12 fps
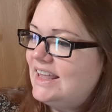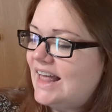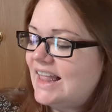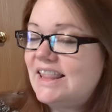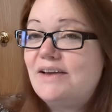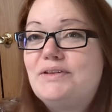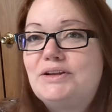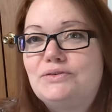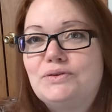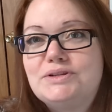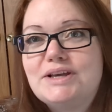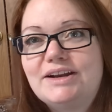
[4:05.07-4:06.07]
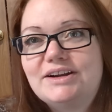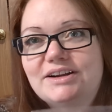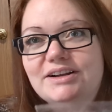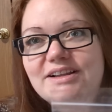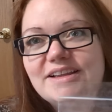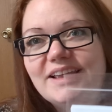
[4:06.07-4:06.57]
11-year-old
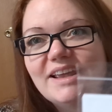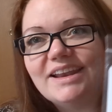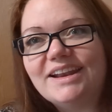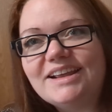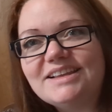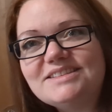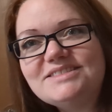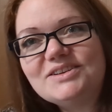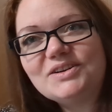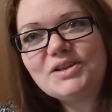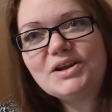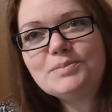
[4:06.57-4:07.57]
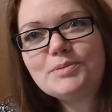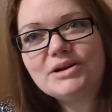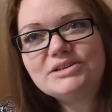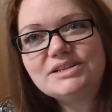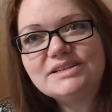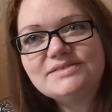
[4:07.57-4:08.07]
daughter, and I start a lot of
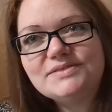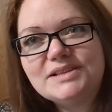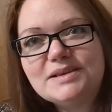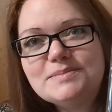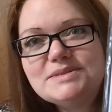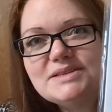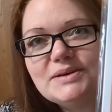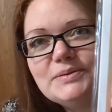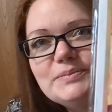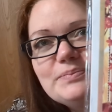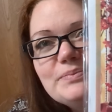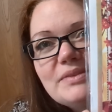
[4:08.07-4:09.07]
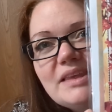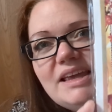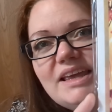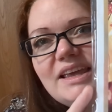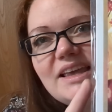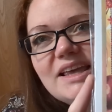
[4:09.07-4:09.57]
projects for them. So
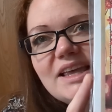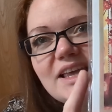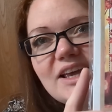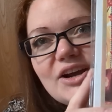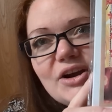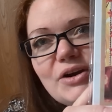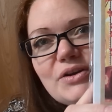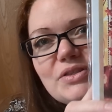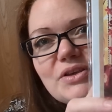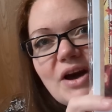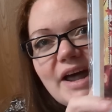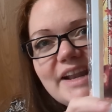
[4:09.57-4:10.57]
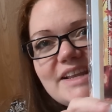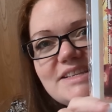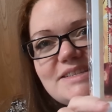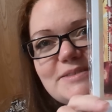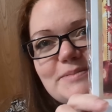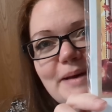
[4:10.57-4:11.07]
Earth
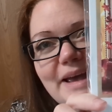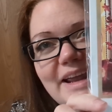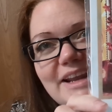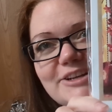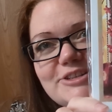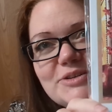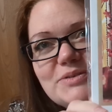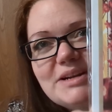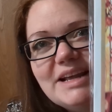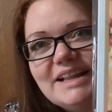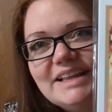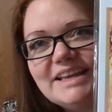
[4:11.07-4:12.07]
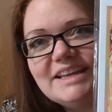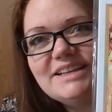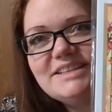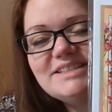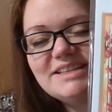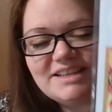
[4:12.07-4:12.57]
Goddess by Joan
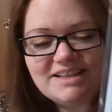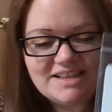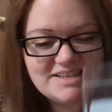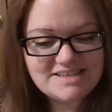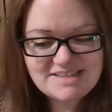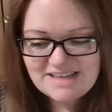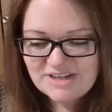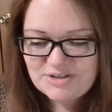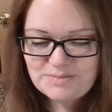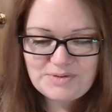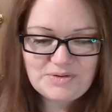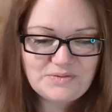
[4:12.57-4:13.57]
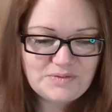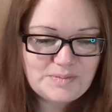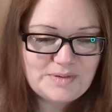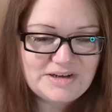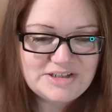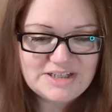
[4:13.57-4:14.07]
Elliot. This is such a beautiful
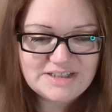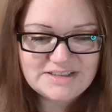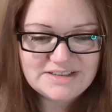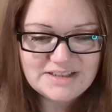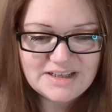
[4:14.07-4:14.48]
project.